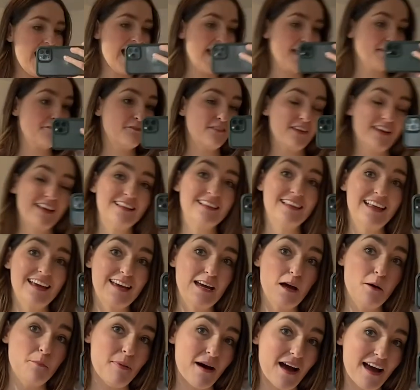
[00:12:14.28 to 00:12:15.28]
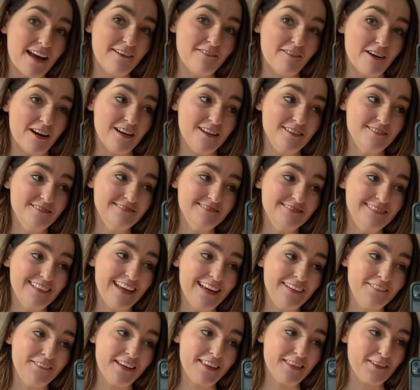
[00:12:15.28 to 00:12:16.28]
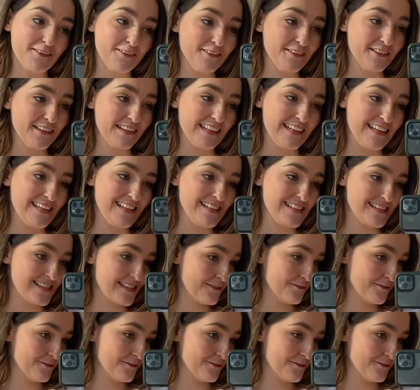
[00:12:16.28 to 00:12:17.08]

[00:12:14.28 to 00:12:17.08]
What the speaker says: I feel like a pirate with all these